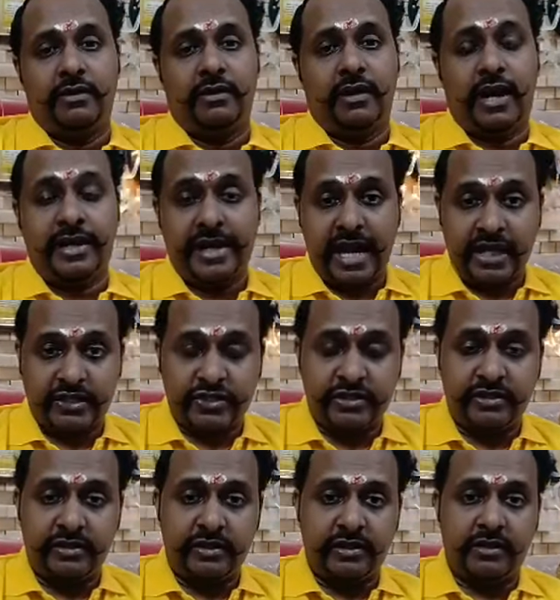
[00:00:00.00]
attached
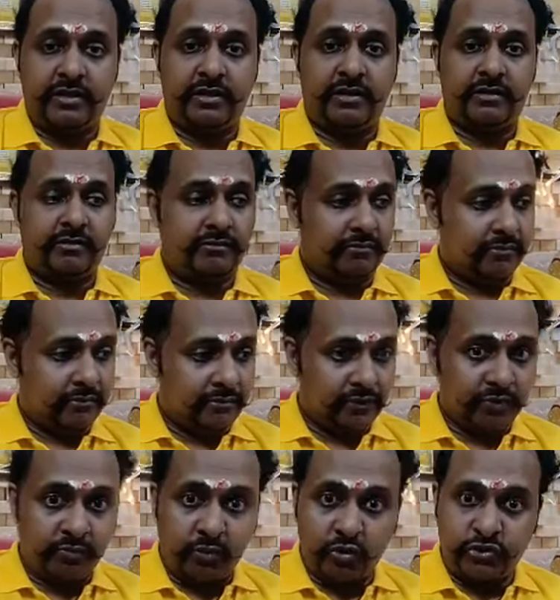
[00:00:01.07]
uh,
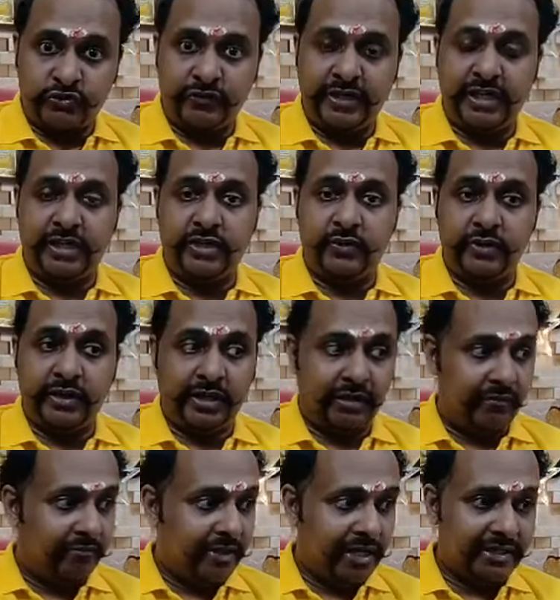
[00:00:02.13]
sports field, you need
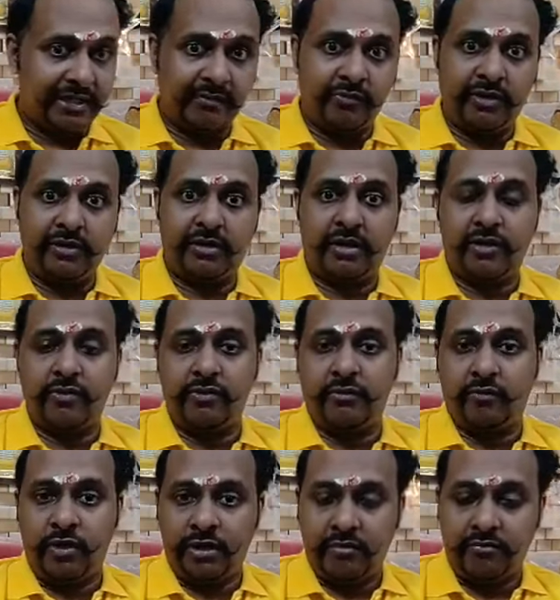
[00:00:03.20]
a basketball ground,
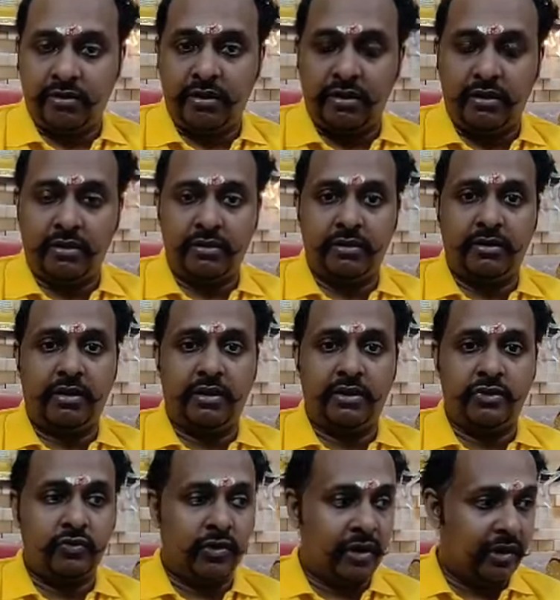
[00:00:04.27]
volleyball, or
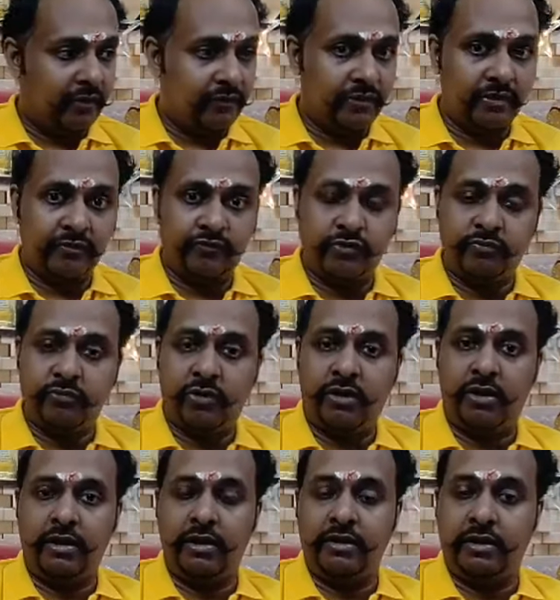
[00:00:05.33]
you have uh,
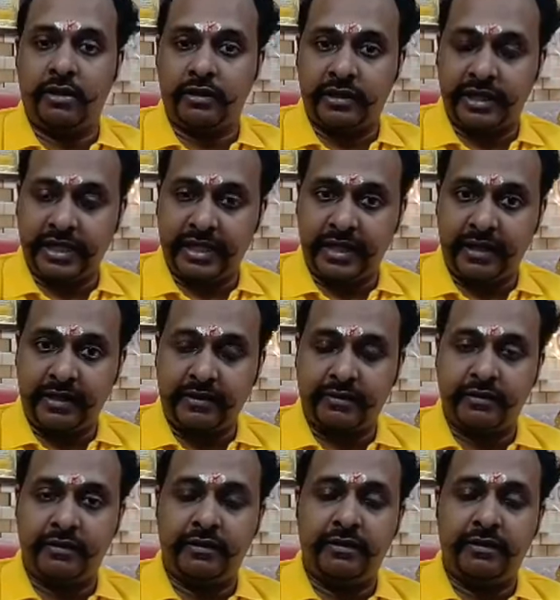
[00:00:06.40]
football or cricket.